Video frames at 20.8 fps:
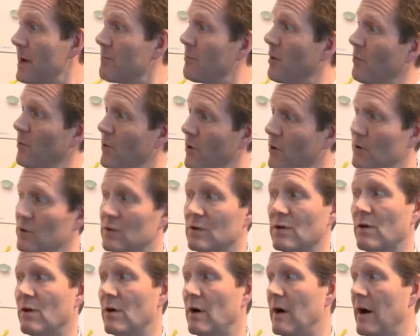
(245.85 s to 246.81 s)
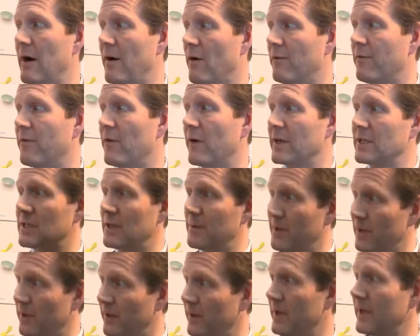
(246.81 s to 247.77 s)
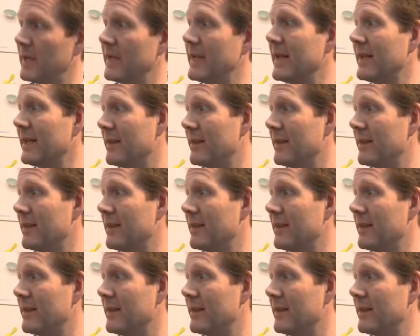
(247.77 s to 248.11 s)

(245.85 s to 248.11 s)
but we're also offering stability